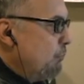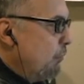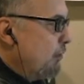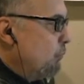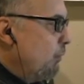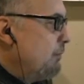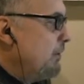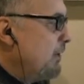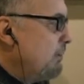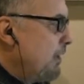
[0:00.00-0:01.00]
more than 1
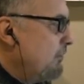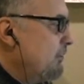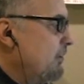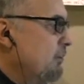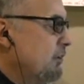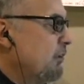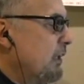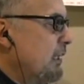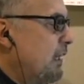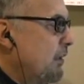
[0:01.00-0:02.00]
million Mexicans,
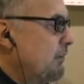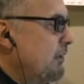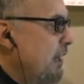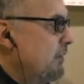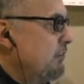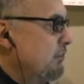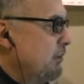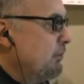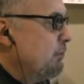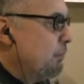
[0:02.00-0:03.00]
including 100,000
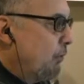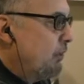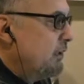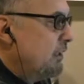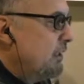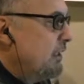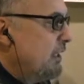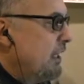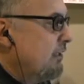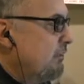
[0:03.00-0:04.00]
children born in the
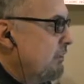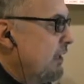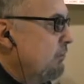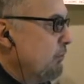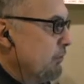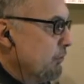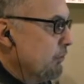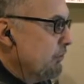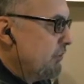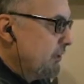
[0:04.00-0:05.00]
United States with
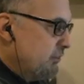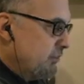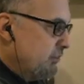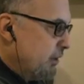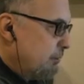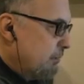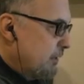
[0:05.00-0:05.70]
dual citizenship,